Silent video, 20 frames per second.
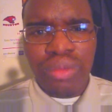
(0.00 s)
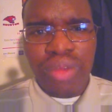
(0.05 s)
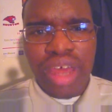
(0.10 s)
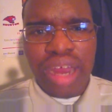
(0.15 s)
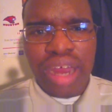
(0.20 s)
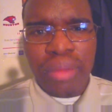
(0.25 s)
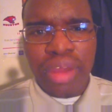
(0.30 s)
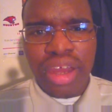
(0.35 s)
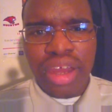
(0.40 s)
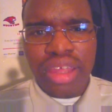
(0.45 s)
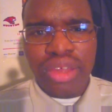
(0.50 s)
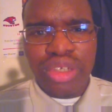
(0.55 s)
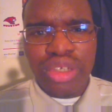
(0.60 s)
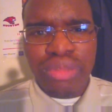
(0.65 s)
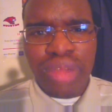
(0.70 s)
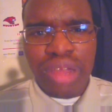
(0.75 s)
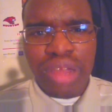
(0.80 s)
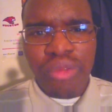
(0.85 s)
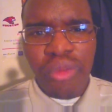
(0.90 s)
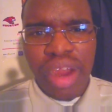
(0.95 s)
And I'm going to
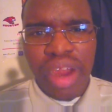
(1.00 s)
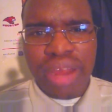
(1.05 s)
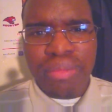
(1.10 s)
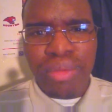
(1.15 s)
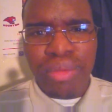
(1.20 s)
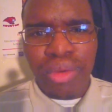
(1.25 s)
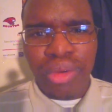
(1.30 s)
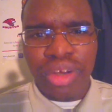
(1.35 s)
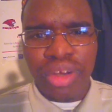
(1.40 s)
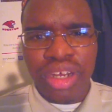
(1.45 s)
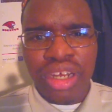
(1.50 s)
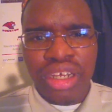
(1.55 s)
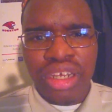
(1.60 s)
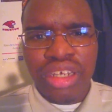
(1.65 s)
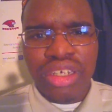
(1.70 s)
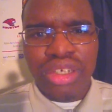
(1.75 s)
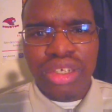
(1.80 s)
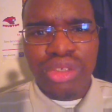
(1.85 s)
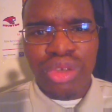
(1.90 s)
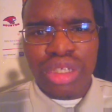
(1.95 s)
use my whiteboard
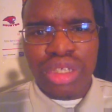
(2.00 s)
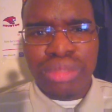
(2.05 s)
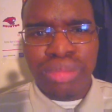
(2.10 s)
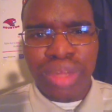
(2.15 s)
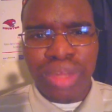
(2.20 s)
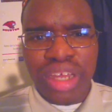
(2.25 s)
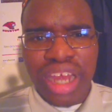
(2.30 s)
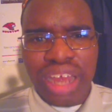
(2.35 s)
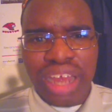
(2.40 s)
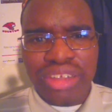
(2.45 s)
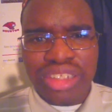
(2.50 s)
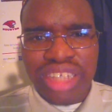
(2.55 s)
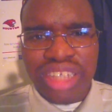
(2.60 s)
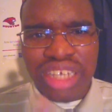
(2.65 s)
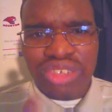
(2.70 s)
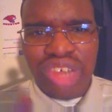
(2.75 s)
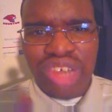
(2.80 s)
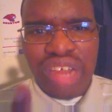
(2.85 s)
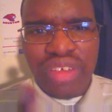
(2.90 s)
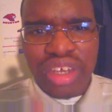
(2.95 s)
to explain how
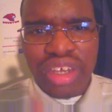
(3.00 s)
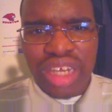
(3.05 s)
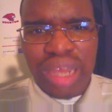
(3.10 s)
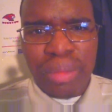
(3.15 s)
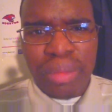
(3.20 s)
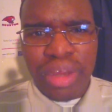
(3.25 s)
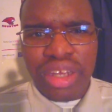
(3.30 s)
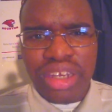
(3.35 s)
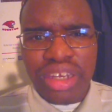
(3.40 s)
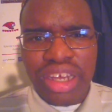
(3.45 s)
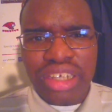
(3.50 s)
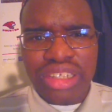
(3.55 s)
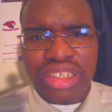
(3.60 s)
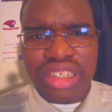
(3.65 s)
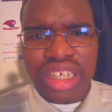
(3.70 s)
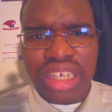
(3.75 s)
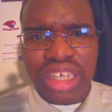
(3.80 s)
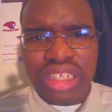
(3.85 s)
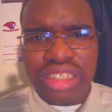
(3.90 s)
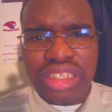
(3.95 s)
Test Drive Unlimited does
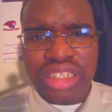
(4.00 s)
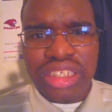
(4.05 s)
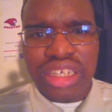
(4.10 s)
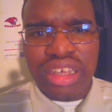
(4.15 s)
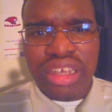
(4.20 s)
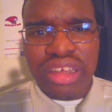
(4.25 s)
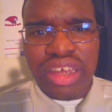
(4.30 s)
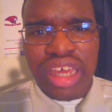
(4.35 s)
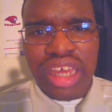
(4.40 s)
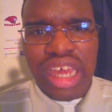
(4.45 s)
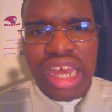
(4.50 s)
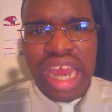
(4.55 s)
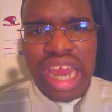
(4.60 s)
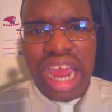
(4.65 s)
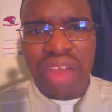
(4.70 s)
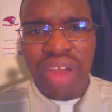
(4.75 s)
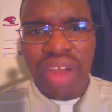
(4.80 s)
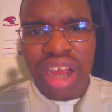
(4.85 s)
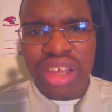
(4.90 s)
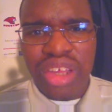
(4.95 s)
things, and
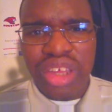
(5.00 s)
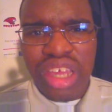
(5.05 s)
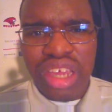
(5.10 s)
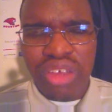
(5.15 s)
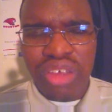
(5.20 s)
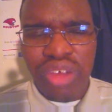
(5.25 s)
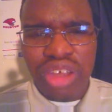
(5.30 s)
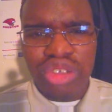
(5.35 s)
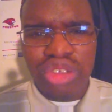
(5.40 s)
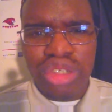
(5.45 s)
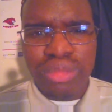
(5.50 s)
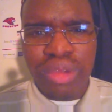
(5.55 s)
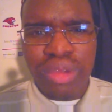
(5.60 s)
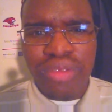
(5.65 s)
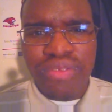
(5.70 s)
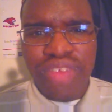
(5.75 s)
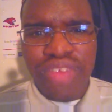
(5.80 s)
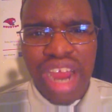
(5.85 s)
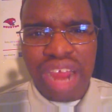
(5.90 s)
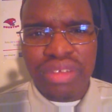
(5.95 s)
how I think Gran Turismo
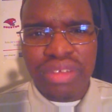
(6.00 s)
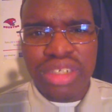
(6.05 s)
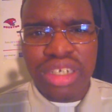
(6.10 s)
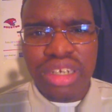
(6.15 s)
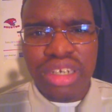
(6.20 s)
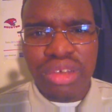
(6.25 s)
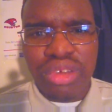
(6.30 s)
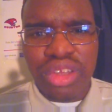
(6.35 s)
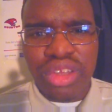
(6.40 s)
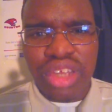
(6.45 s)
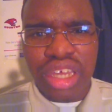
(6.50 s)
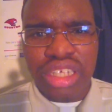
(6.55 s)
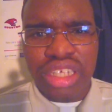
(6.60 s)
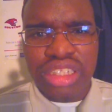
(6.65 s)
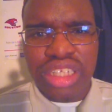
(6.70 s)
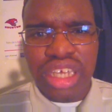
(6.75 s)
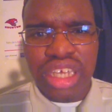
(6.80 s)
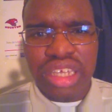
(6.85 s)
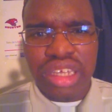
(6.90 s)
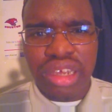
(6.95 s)
5 should do
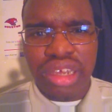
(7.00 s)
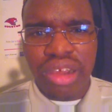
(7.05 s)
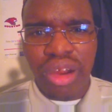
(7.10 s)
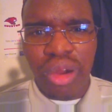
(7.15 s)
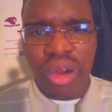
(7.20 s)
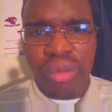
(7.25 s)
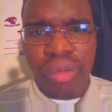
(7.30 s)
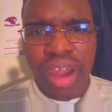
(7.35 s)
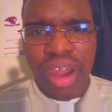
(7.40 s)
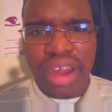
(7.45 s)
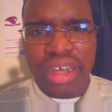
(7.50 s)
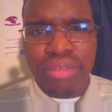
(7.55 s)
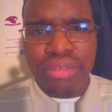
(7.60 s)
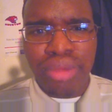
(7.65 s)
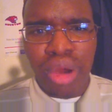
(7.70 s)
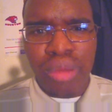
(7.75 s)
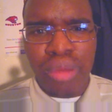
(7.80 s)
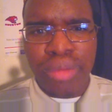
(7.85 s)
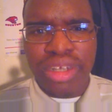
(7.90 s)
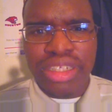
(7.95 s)
things in the car buying
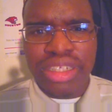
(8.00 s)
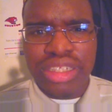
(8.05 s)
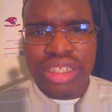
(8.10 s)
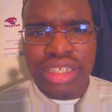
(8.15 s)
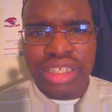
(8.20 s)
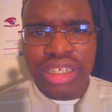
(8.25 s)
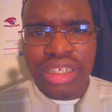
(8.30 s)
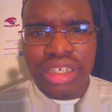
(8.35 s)
department.